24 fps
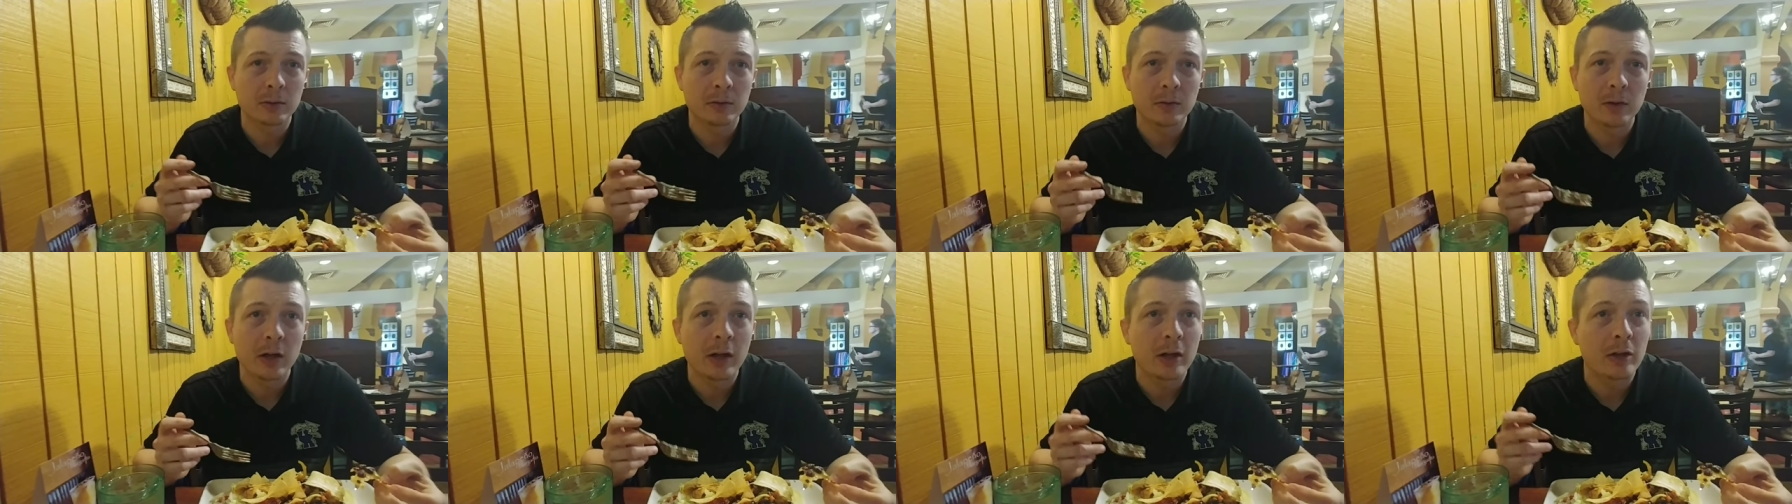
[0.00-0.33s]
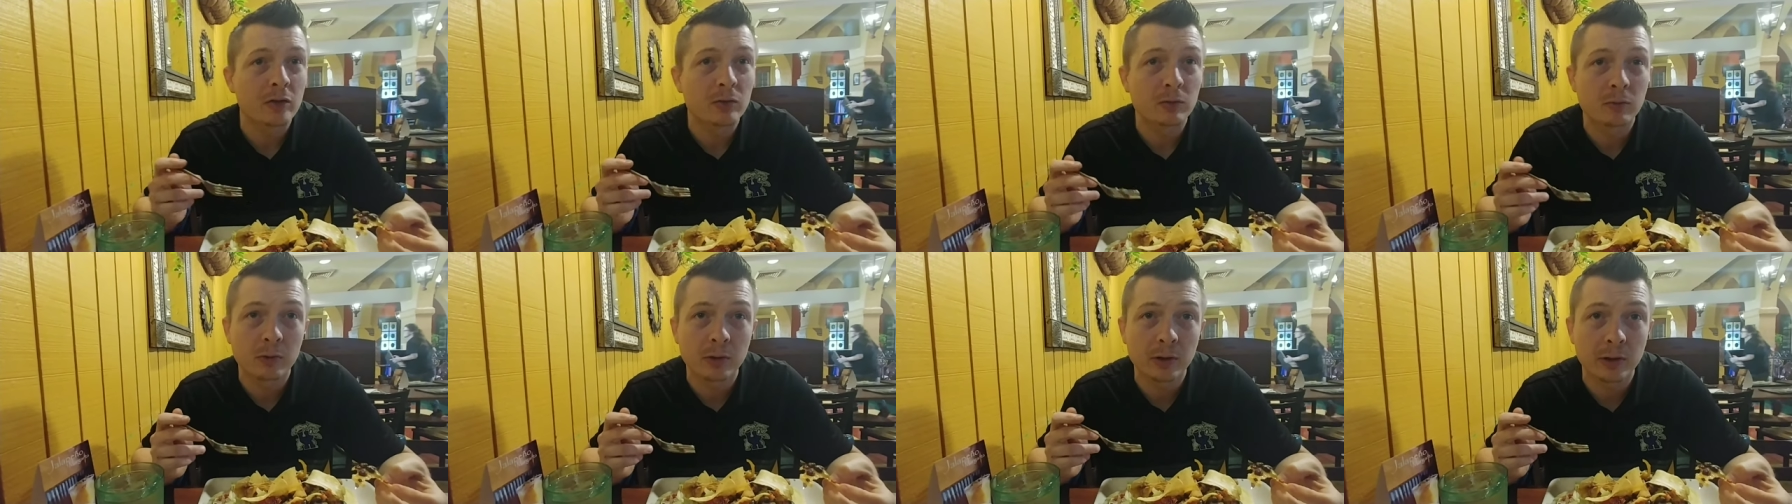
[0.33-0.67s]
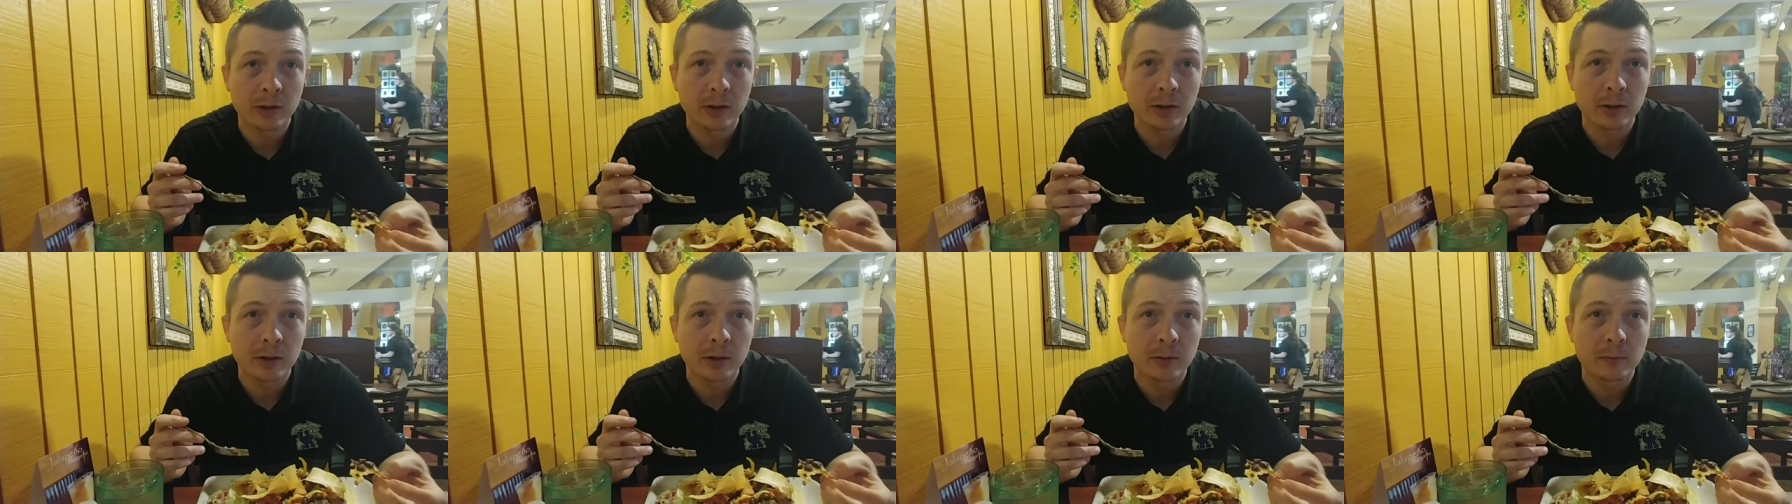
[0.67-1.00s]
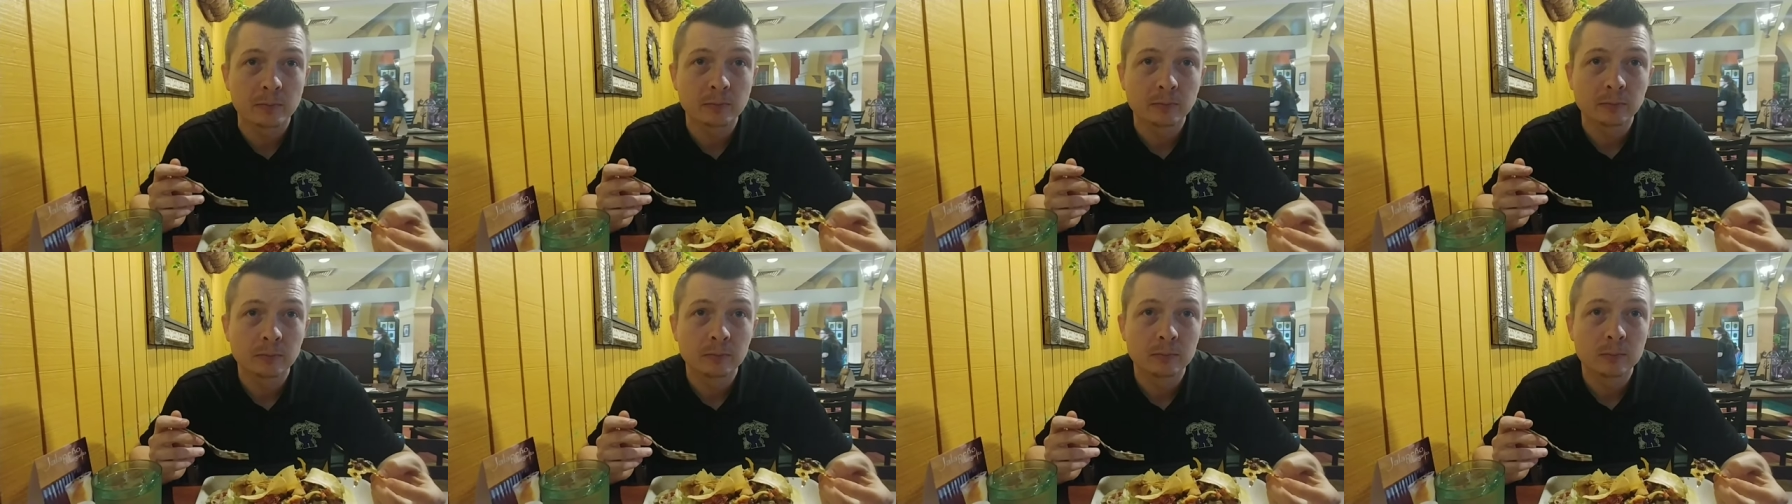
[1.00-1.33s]
is really
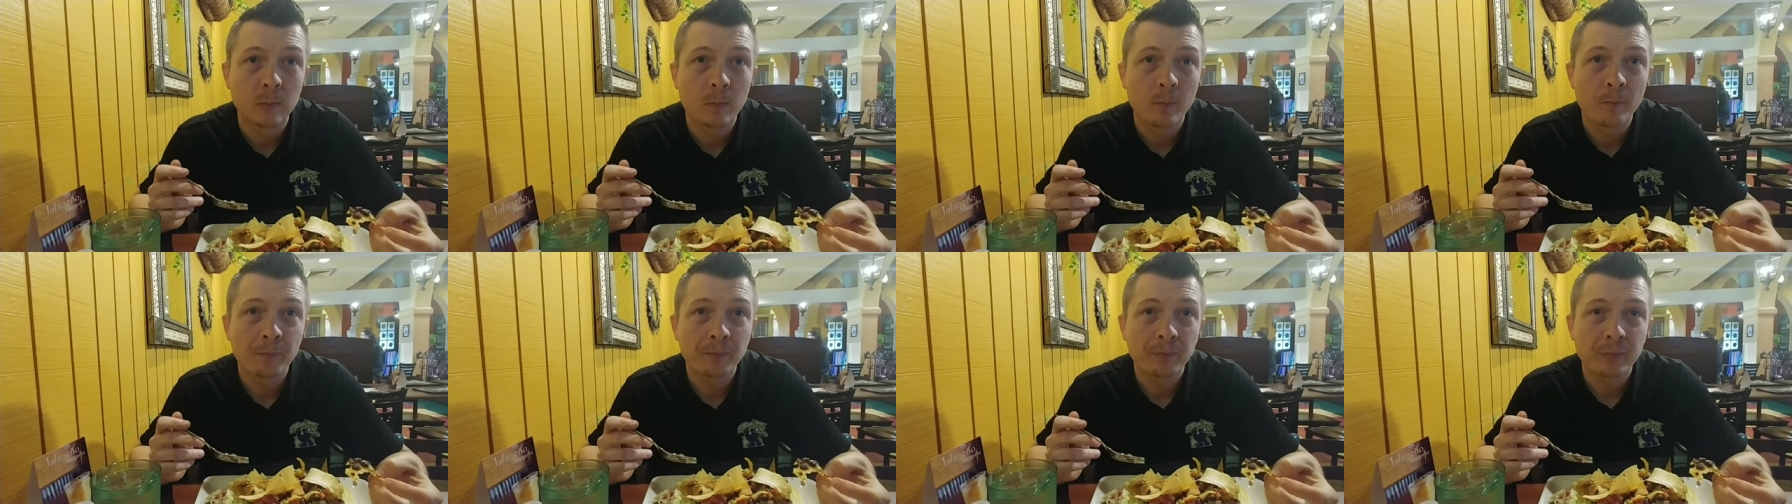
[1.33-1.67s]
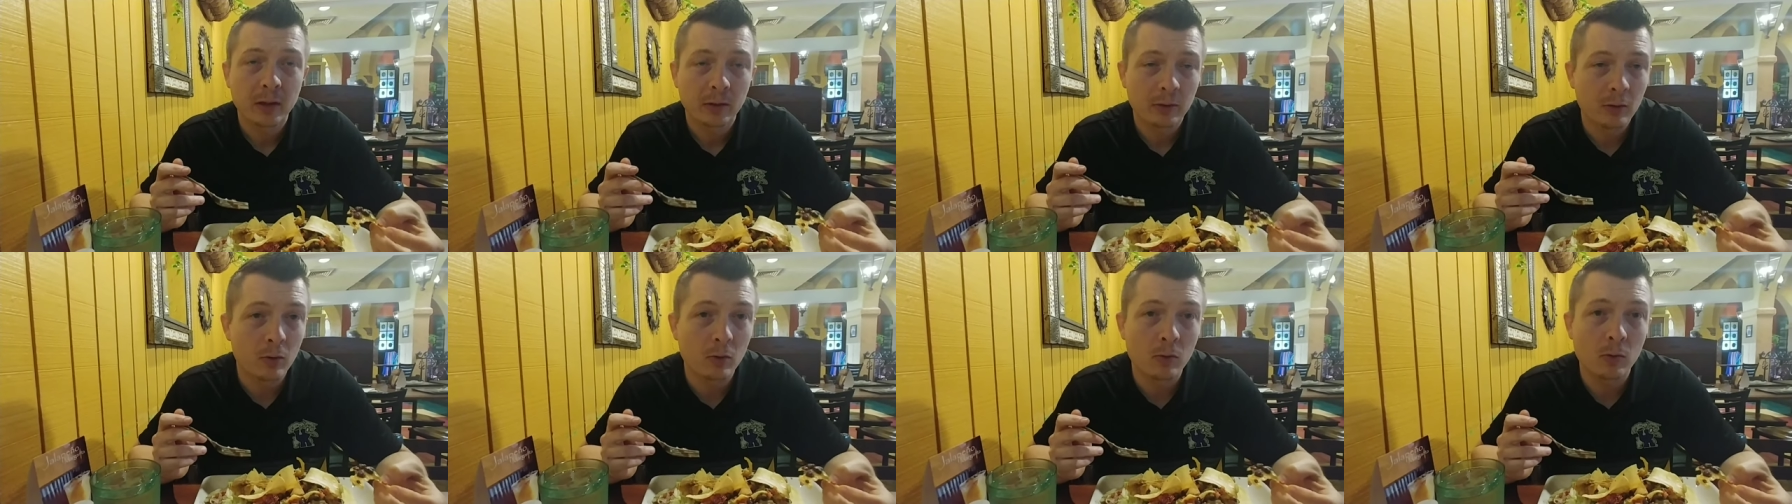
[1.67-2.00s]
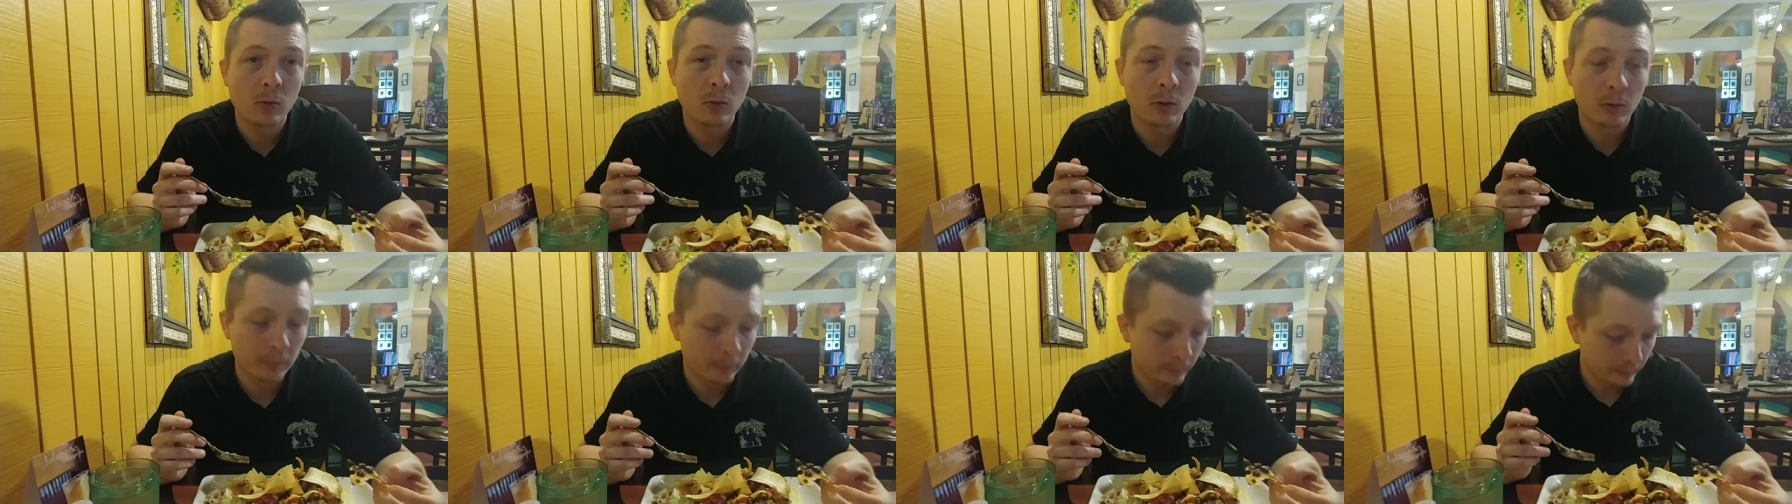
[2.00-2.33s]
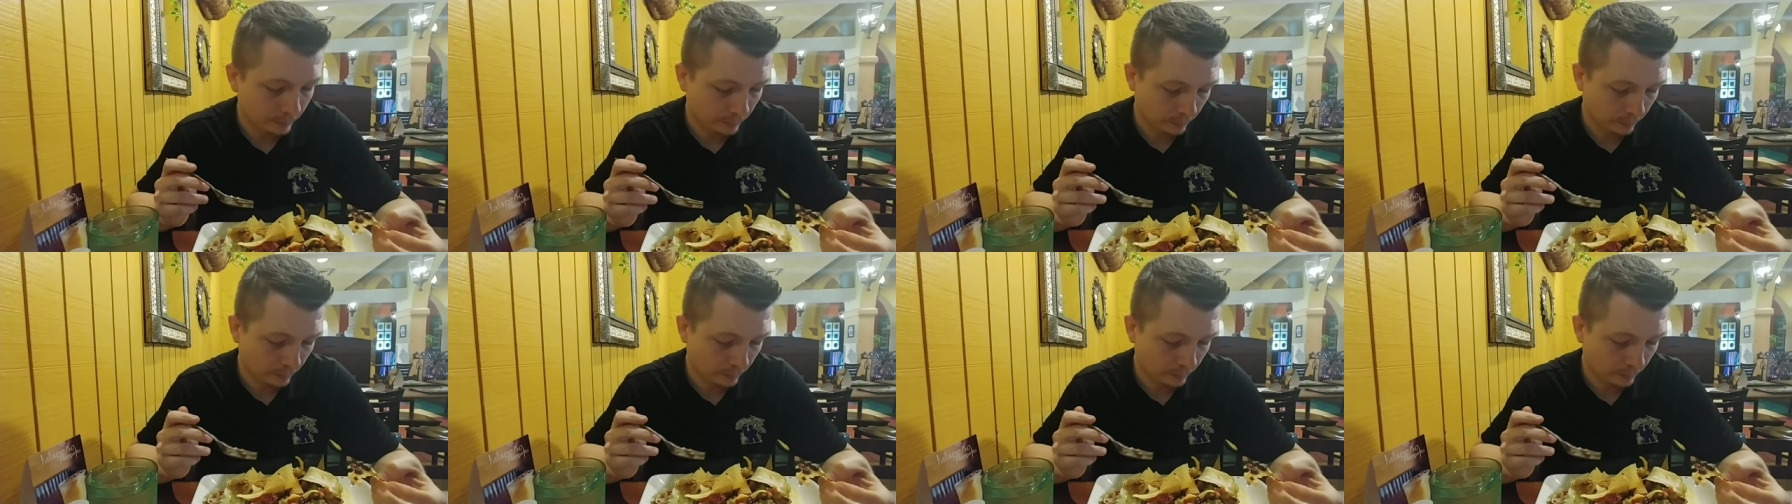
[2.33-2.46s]
good. No corn. No corn.